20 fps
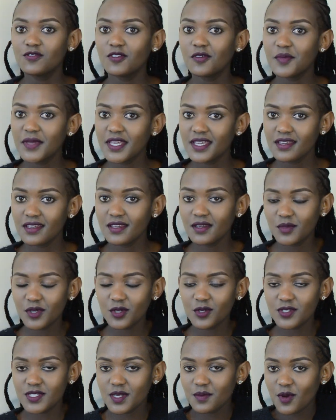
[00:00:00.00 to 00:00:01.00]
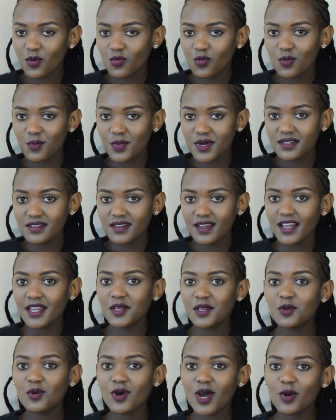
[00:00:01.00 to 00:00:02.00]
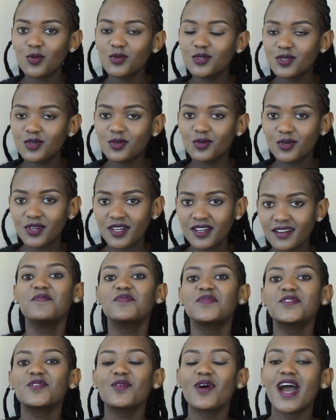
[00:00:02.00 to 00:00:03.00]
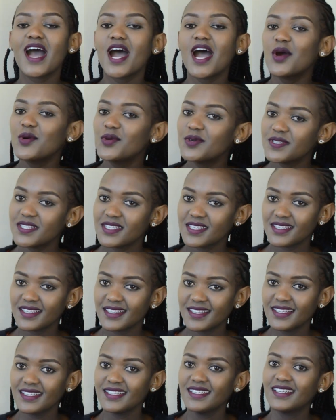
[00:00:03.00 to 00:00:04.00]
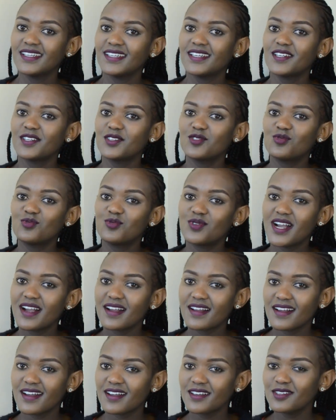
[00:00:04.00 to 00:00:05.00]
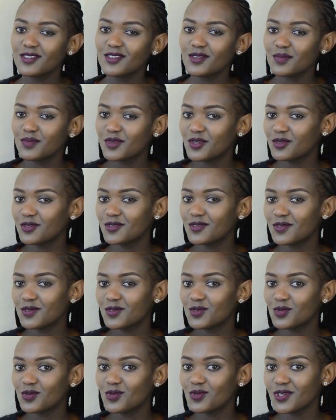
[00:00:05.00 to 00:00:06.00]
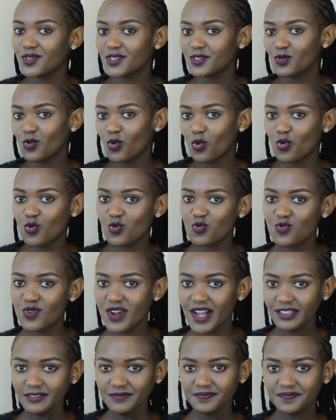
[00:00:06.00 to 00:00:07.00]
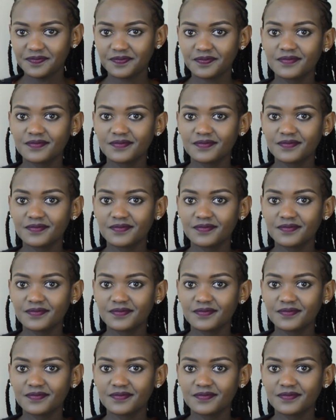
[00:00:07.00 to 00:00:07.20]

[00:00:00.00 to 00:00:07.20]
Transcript: For me, because I'm a woman, I know I would cook. So I will say dugaga, because to cook is koruga.